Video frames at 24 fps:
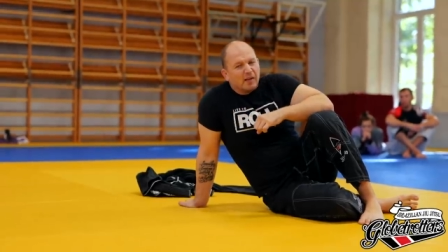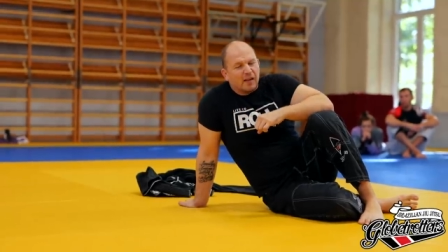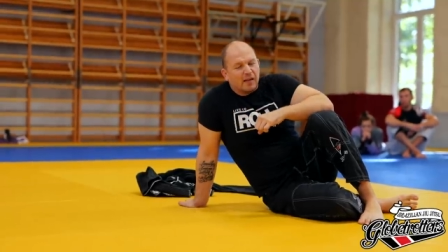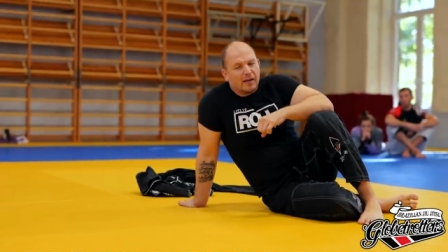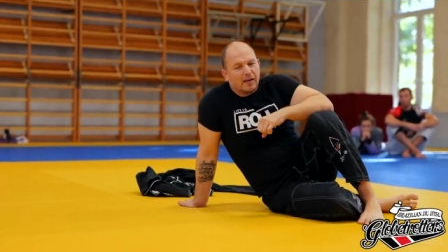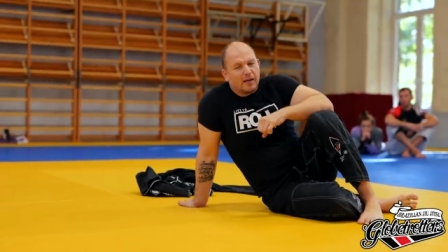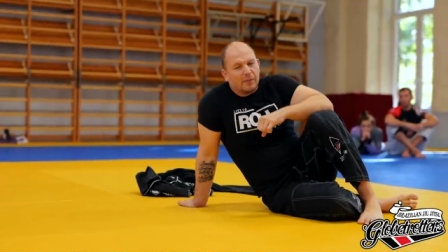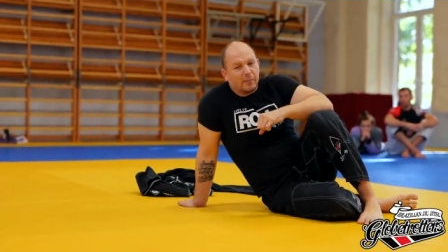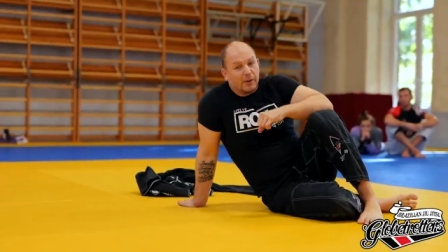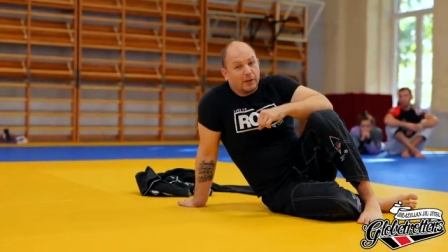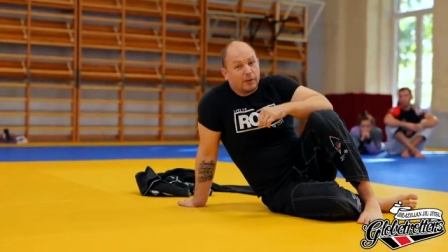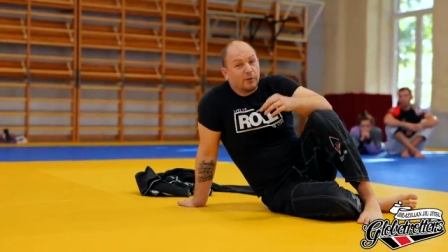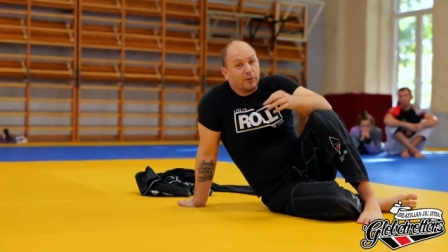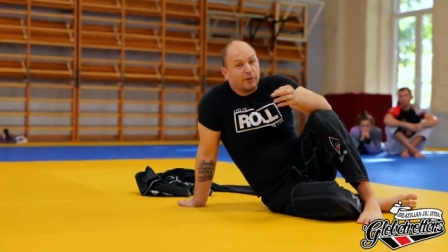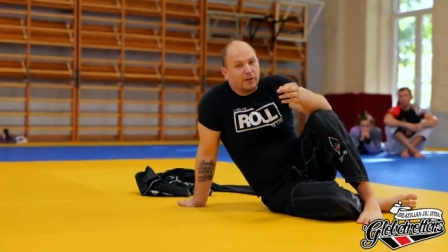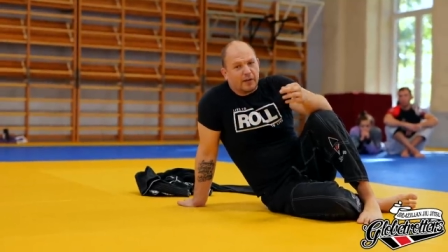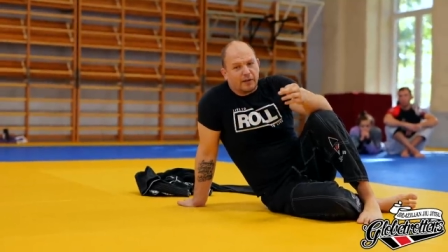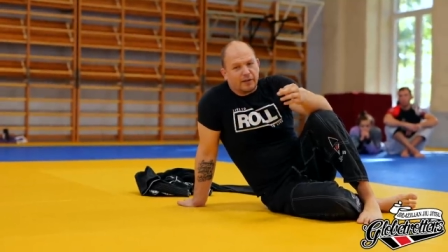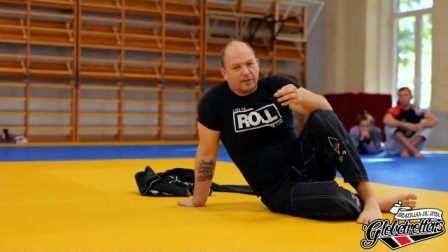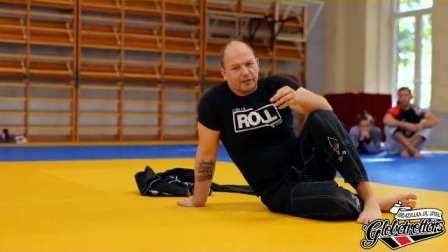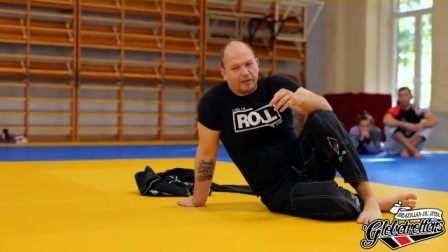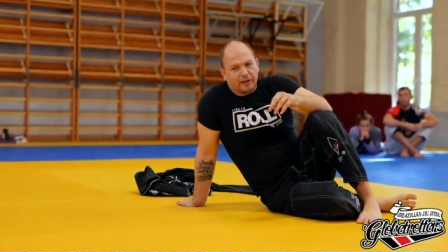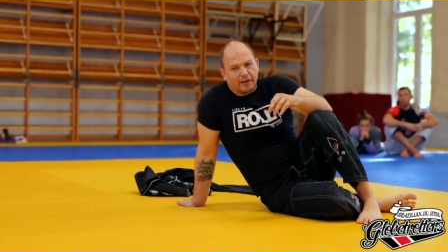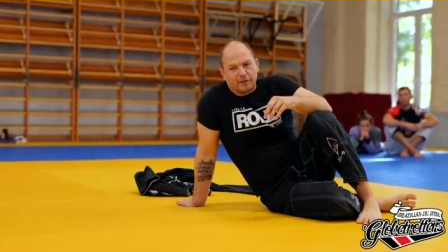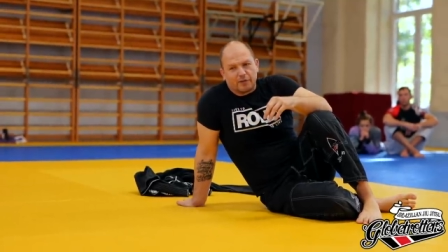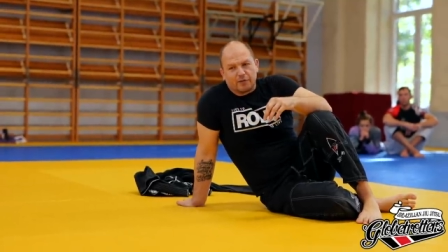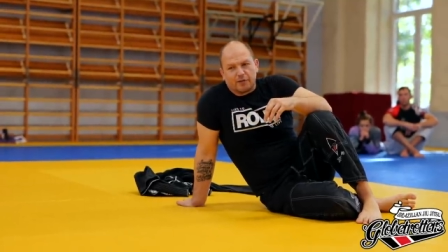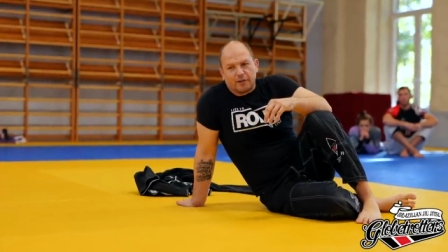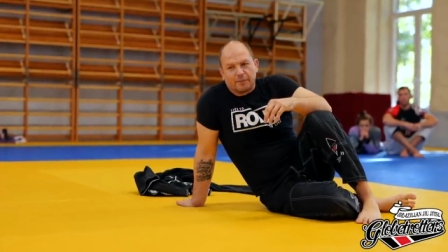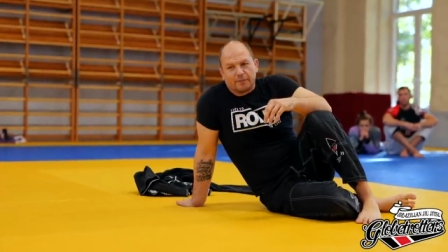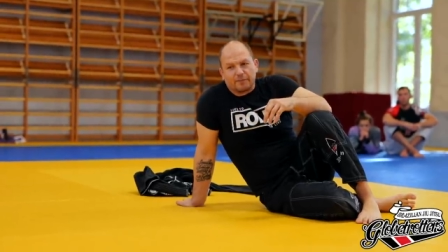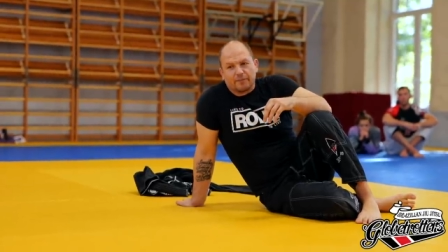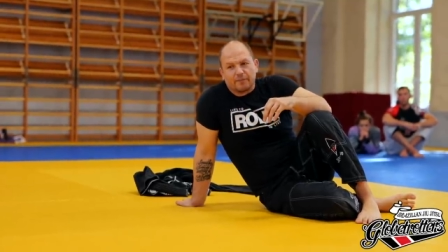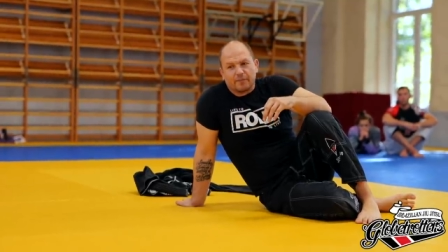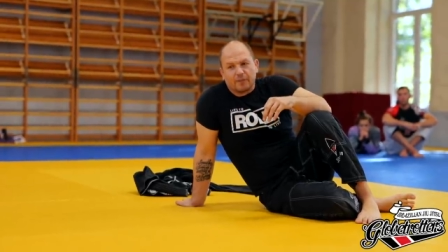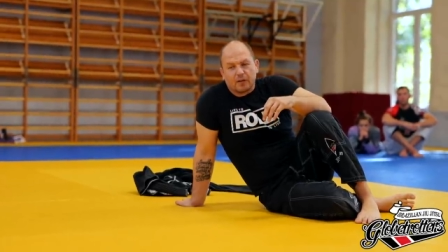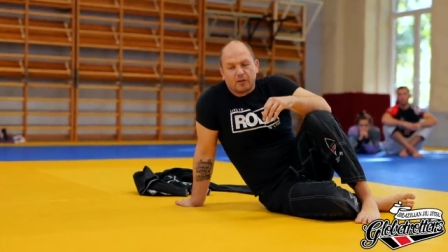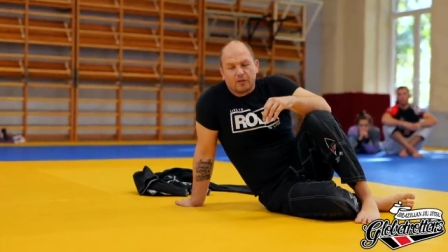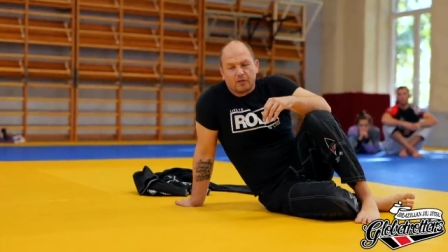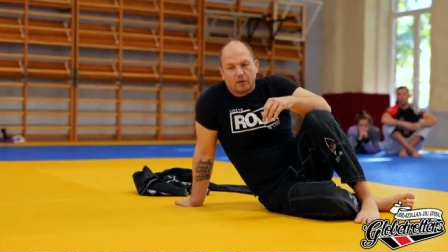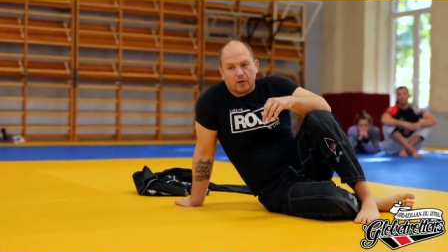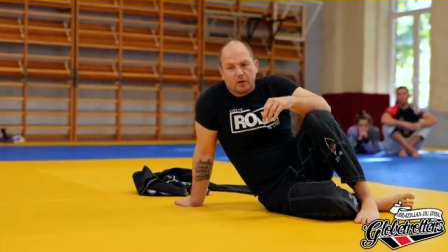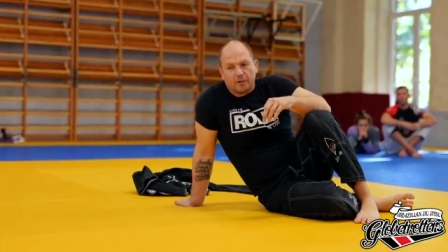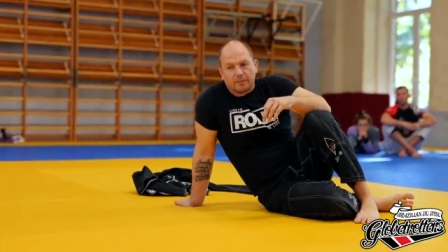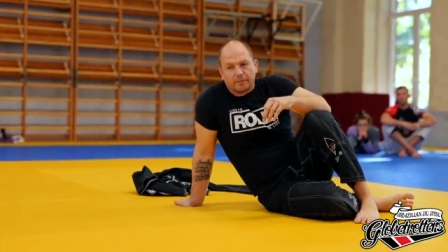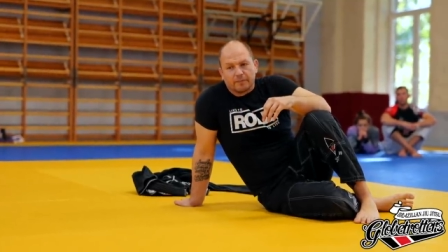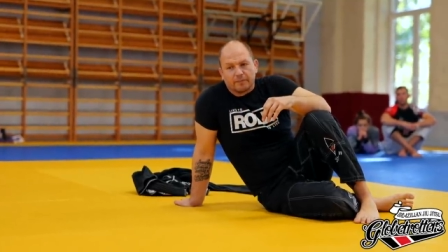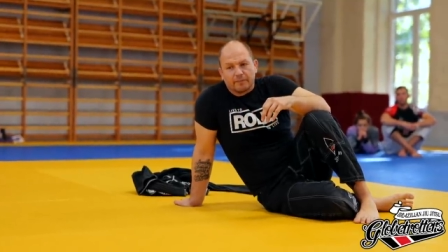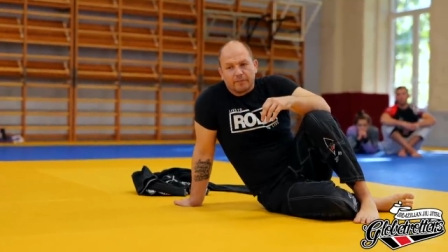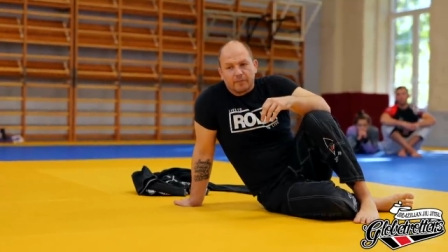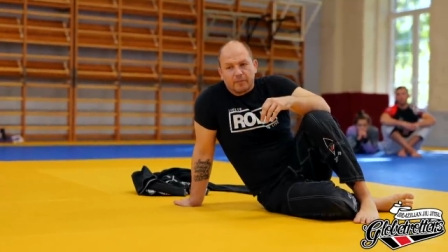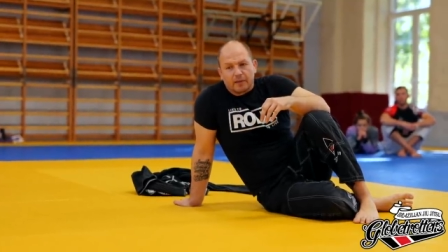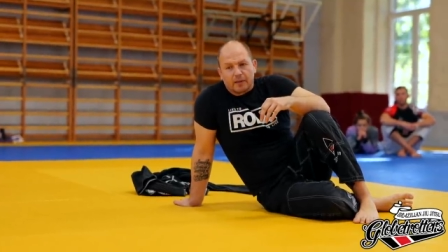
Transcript: uh, by doing nothing actually. So,